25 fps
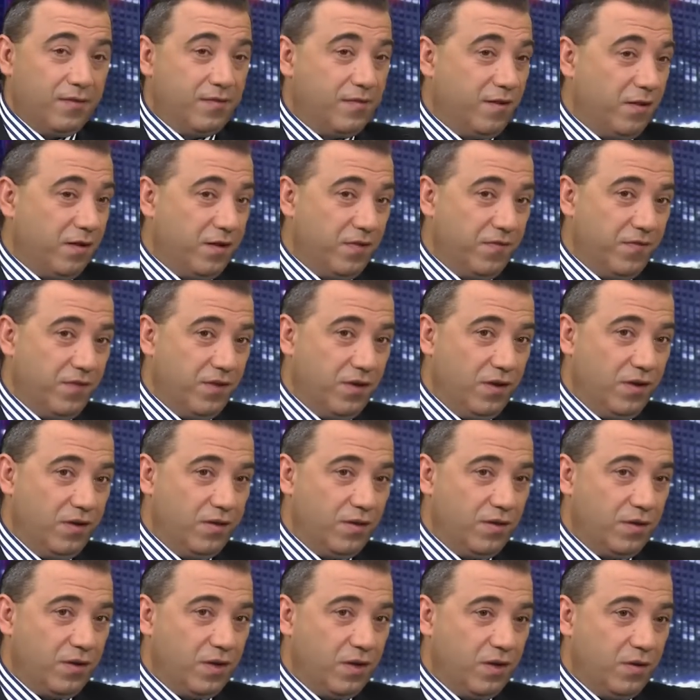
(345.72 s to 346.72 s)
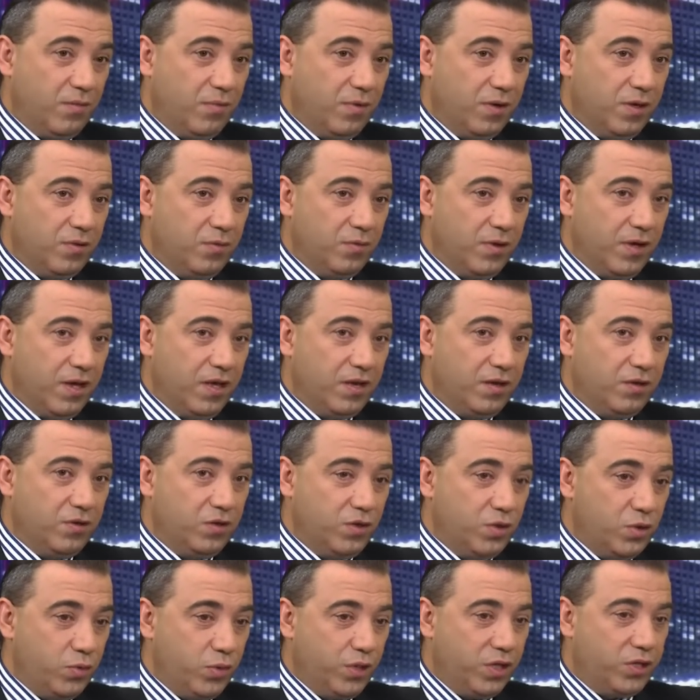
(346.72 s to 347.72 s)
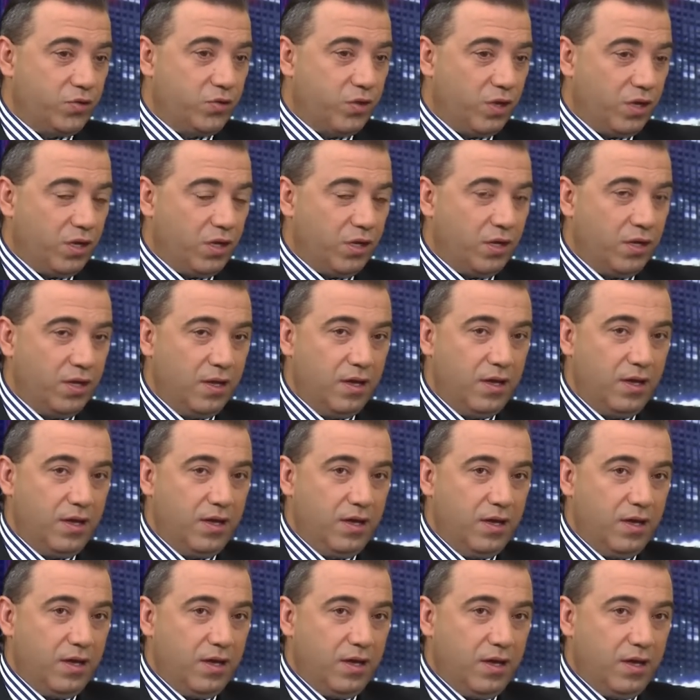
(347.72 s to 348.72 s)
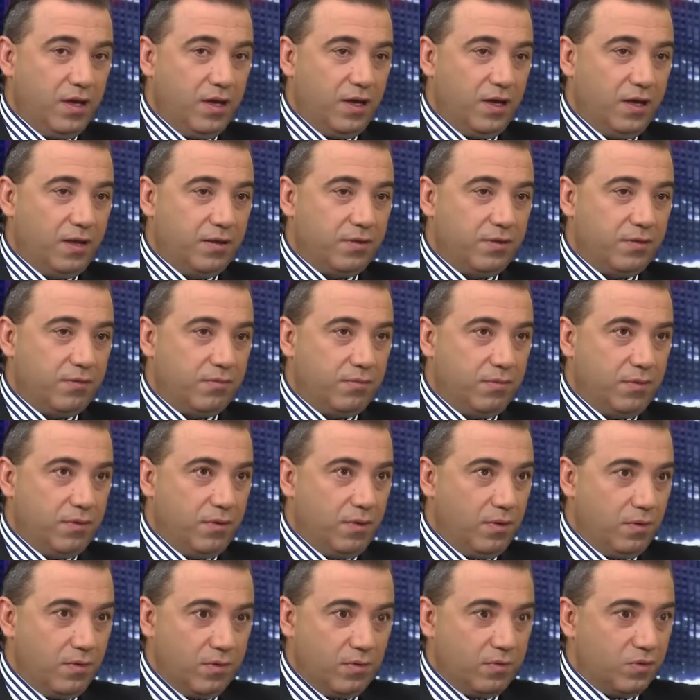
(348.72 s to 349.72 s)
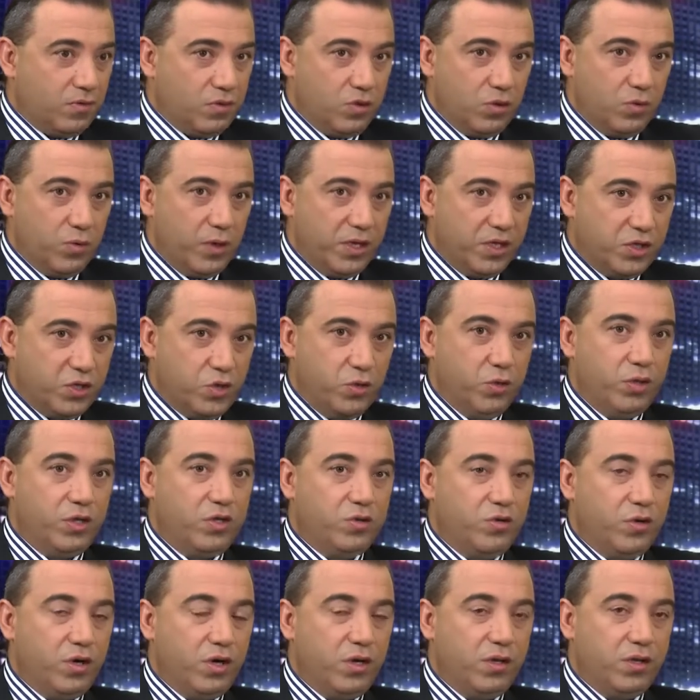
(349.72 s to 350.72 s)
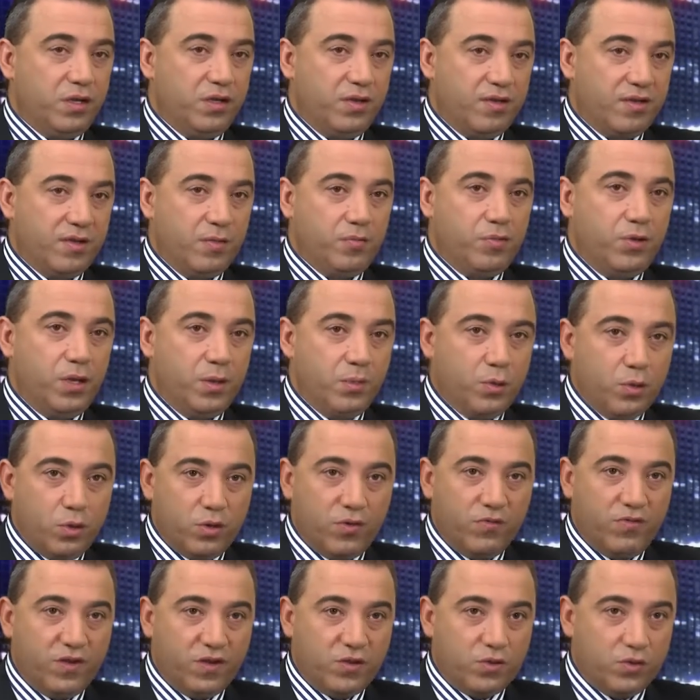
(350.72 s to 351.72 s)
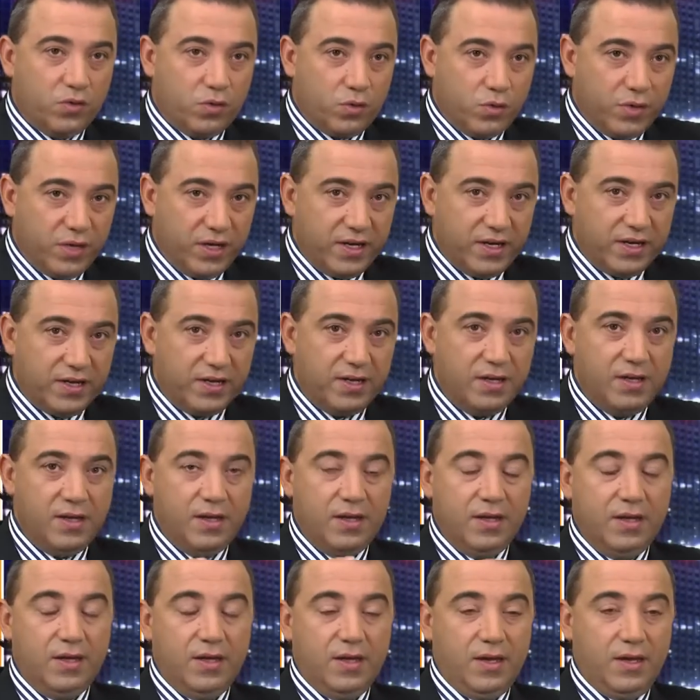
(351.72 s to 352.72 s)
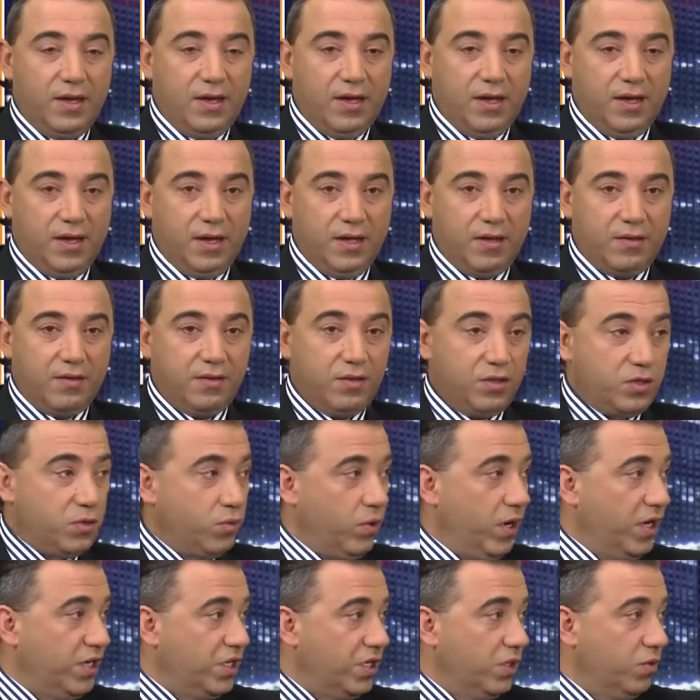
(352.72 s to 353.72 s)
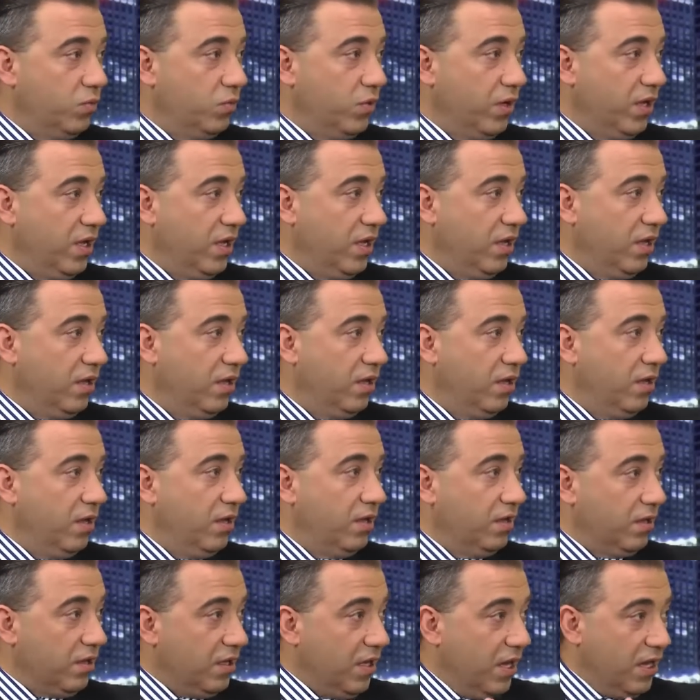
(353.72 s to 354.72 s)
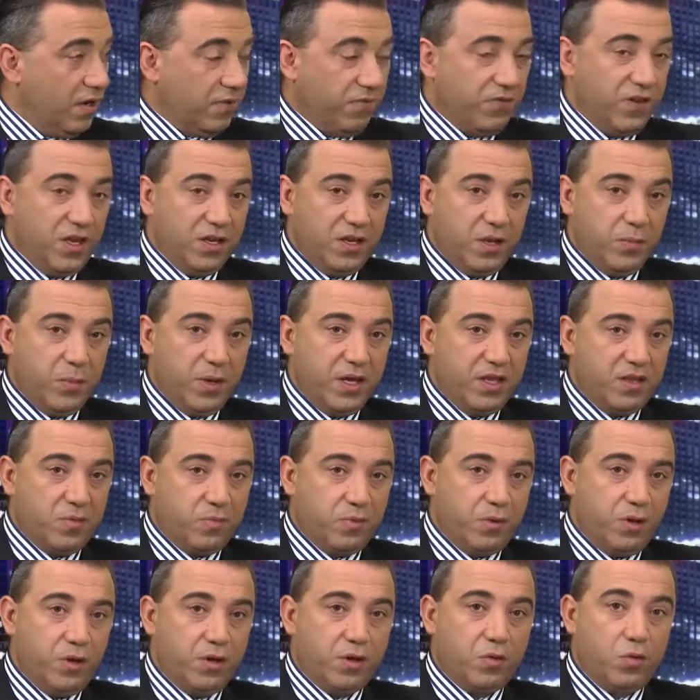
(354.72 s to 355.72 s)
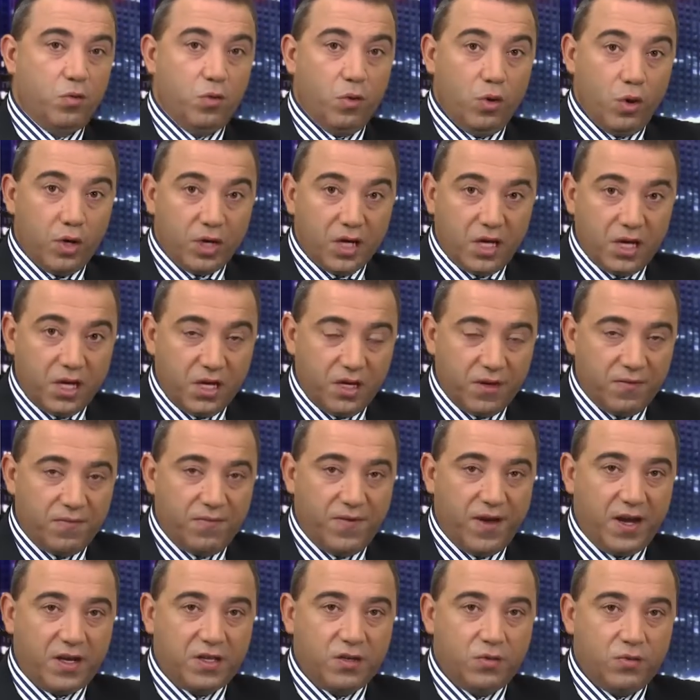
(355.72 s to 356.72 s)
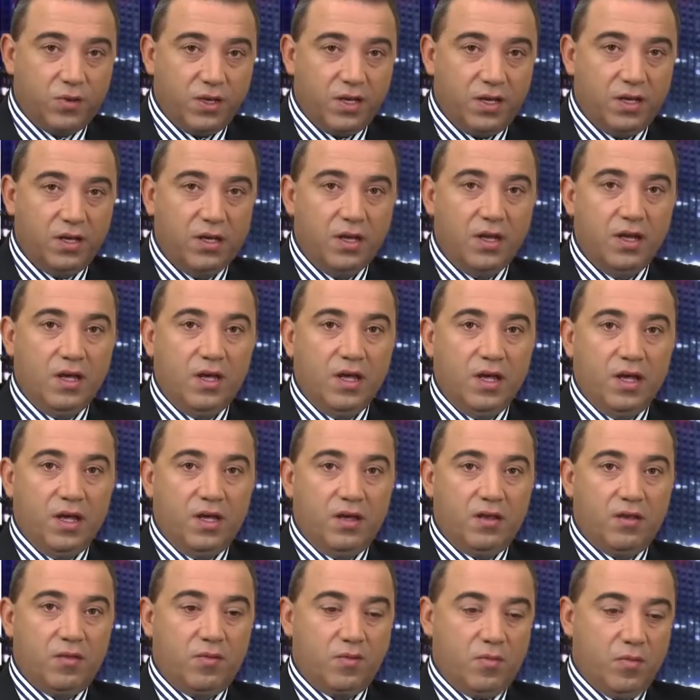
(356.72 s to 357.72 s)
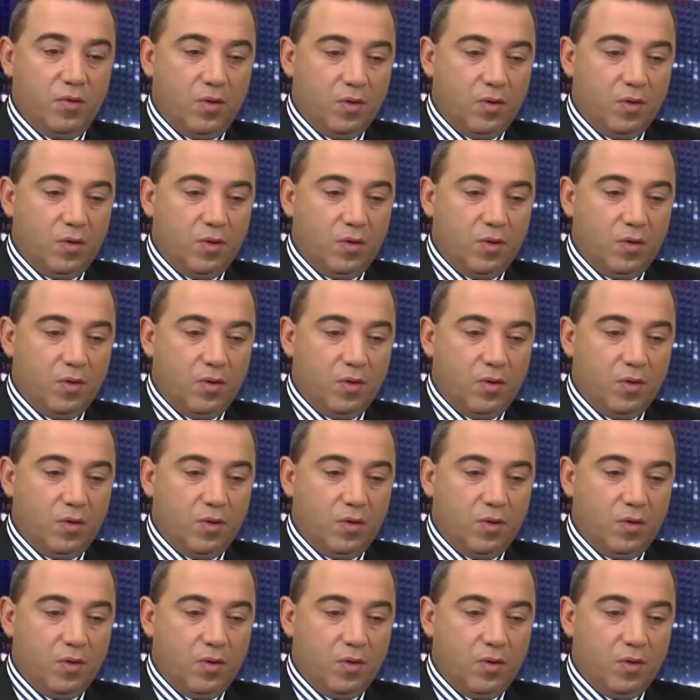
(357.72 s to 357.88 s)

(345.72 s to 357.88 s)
Tony. A few years ago, we had a jury trial, 2-week jury trial in the Supreme Court of Victoria. Situation where the young Vietnamese bloke working in a factory, he's